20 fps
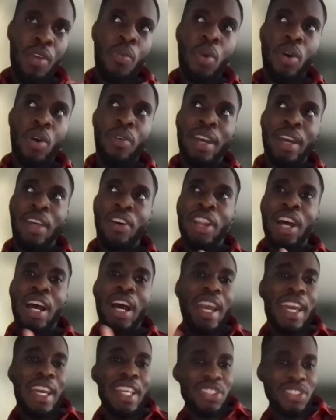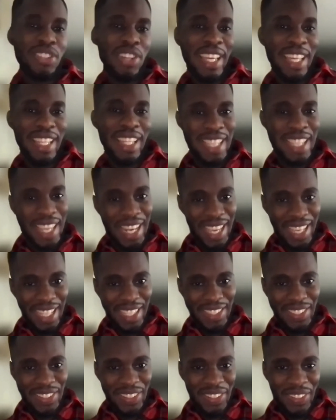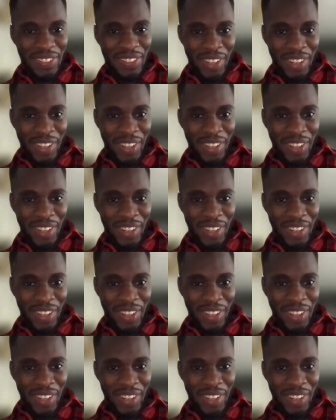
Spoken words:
well, on the high end, try and get 10x,